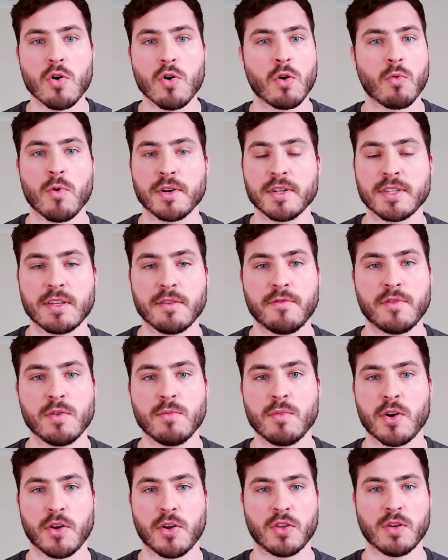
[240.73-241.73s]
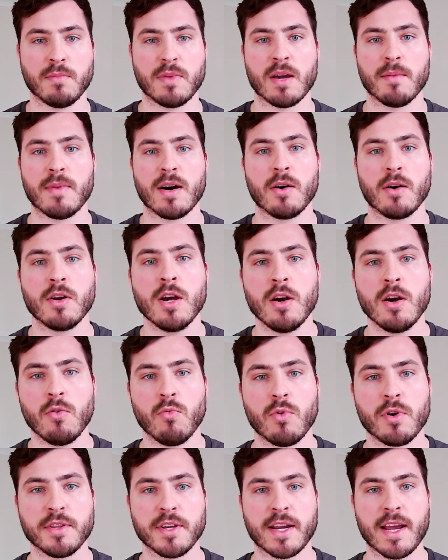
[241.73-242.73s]
What is the film going to be about?
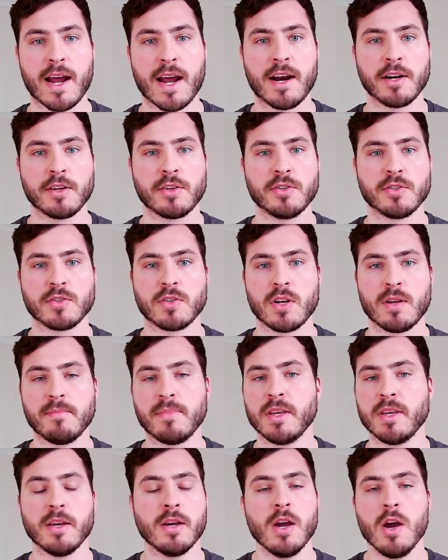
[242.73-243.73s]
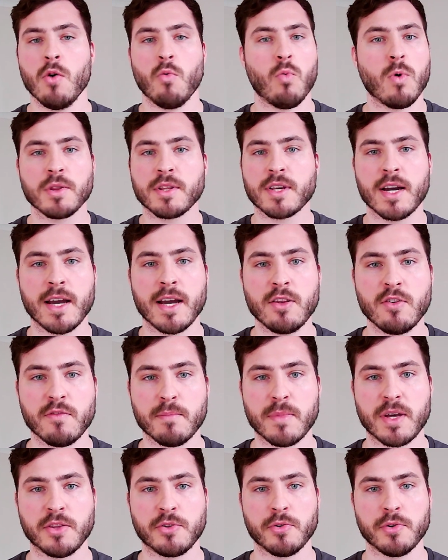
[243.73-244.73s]
What are the characters going to be? What kind of
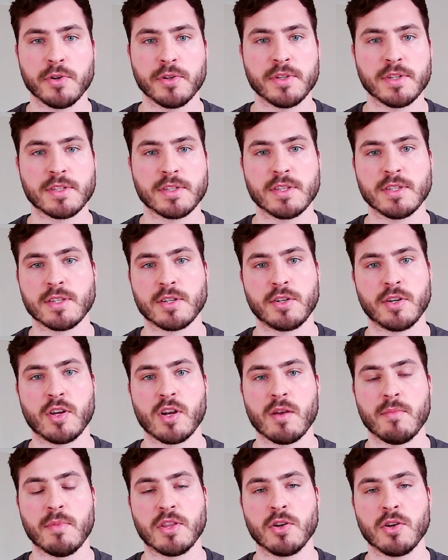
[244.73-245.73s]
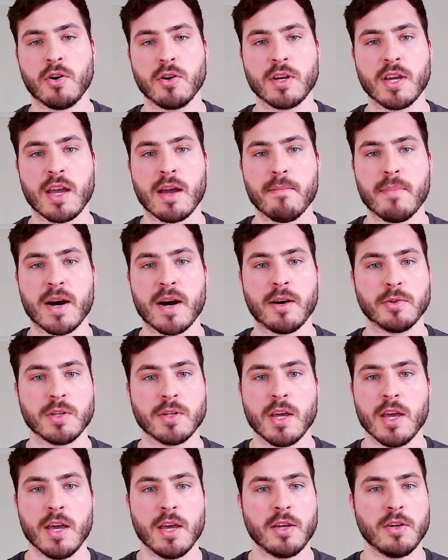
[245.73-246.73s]
mental illnesses are you going to be talking about?
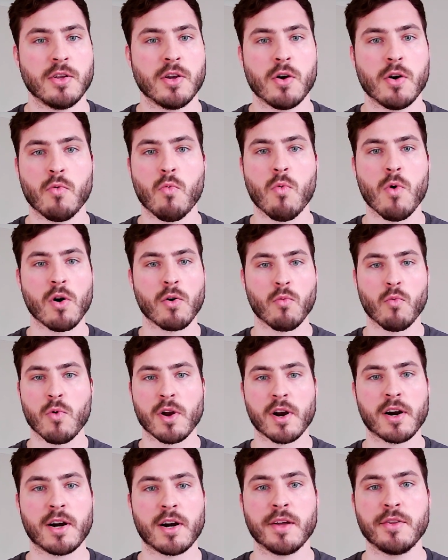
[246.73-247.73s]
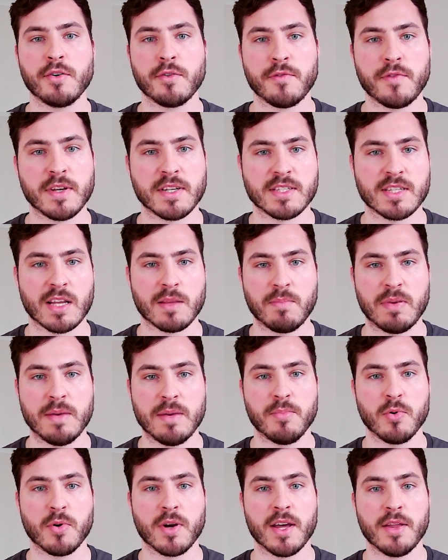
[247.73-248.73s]
You know, what are other things that
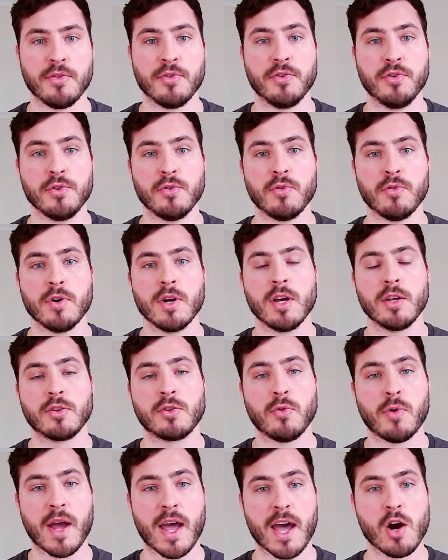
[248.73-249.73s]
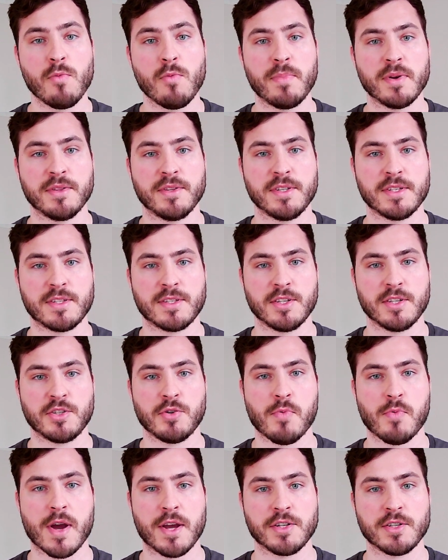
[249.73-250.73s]
people can do to help in these
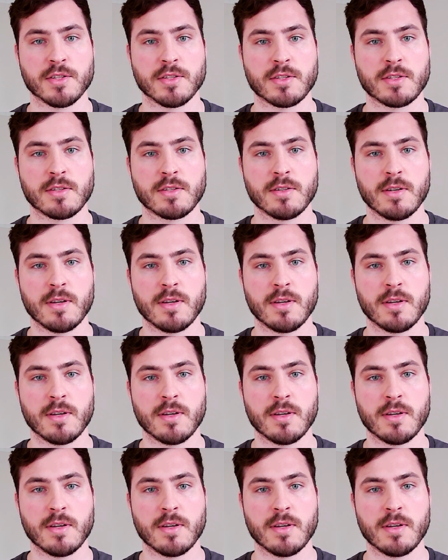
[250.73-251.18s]
situations?"